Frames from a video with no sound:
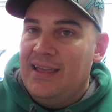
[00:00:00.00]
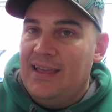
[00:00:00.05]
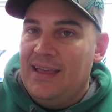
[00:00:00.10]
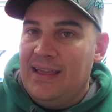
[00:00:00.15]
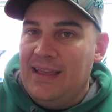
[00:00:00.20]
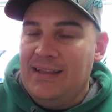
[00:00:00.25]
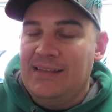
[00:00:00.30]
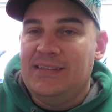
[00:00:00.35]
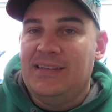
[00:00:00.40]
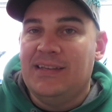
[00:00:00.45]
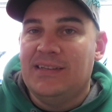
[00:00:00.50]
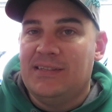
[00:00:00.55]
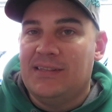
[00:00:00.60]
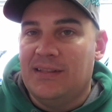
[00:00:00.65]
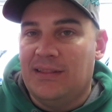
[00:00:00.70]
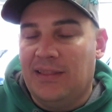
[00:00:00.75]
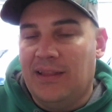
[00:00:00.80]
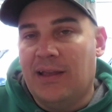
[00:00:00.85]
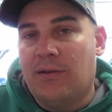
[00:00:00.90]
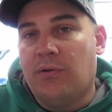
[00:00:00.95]
easiest
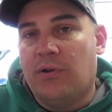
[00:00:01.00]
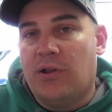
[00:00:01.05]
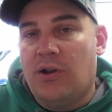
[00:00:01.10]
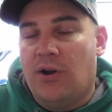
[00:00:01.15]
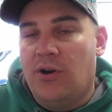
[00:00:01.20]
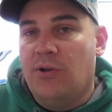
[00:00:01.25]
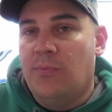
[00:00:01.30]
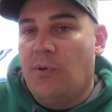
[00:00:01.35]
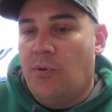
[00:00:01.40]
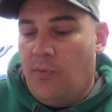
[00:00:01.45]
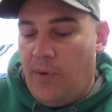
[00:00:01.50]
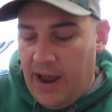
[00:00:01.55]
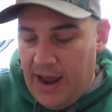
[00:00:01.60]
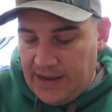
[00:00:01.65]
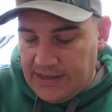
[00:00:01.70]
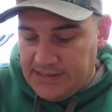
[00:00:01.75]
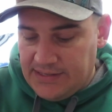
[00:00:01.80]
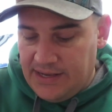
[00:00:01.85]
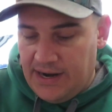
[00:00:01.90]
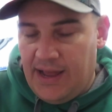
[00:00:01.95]
liquid Carnauba
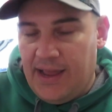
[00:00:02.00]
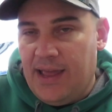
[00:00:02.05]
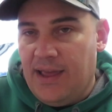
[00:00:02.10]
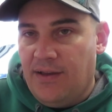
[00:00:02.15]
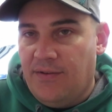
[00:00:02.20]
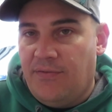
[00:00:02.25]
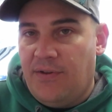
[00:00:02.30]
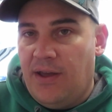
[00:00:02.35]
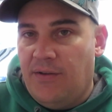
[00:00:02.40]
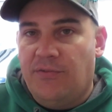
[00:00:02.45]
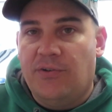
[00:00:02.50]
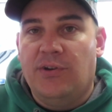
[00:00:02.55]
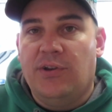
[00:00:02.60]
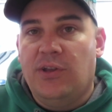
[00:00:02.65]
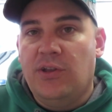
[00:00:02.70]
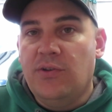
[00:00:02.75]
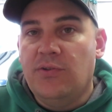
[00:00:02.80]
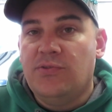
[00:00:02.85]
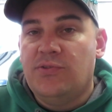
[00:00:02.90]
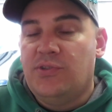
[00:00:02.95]
wax that I have ever
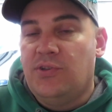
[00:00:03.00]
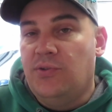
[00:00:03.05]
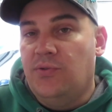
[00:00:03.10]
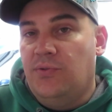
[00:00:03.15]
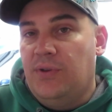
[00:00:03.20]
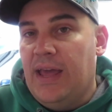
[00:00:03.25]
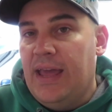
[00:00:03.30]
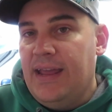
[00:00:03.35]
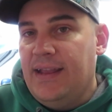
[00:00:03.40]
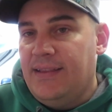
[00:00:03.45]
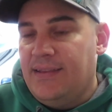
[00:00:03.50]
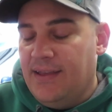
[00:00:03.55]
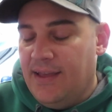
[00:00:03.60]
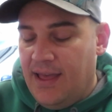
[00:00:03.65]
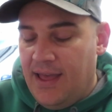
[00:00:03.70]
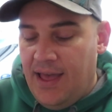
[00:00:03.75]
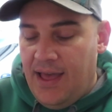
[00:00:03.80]
used to date.